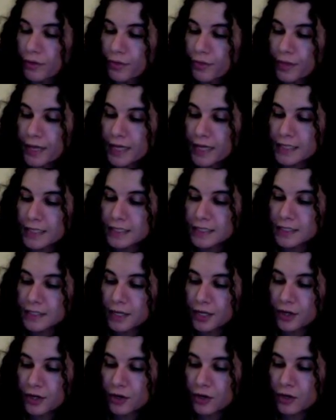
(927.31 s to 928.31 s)
That's a
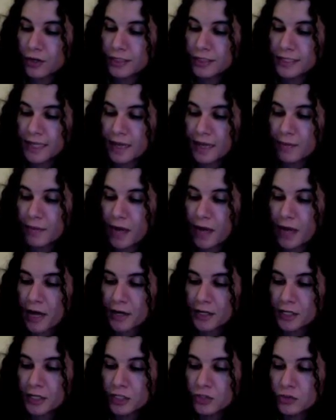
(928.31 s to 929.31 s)
girl's name,
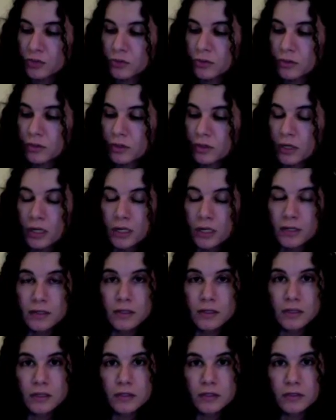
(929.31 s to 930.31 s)
Ariju.
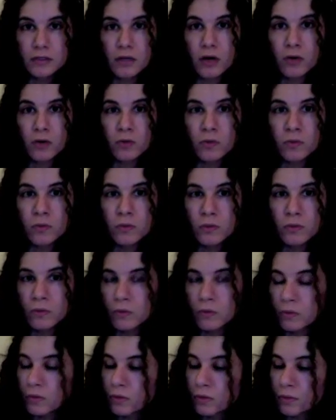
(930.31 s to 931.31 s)

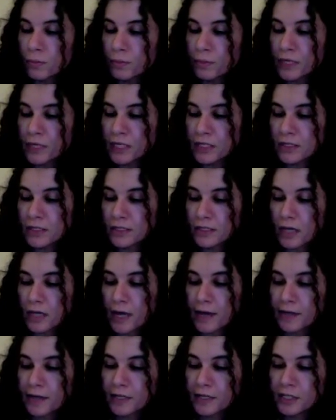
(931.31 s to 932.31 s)
Taqulu means
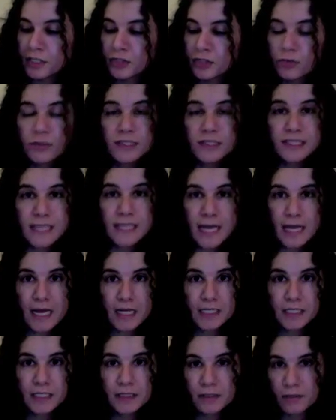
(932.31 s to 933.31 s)
Ariju
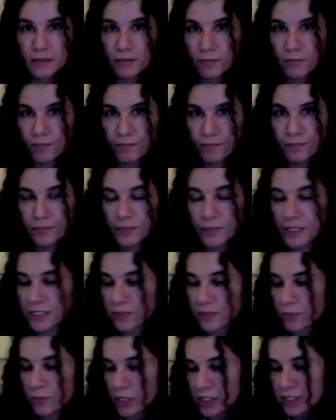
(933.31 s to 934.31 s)
says. This
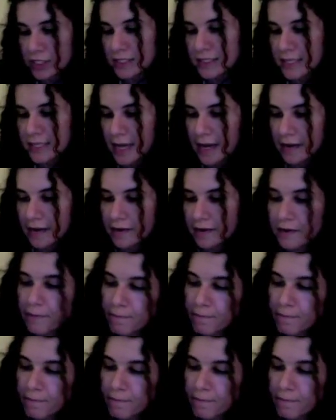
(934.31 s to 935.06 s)
is what she's saying.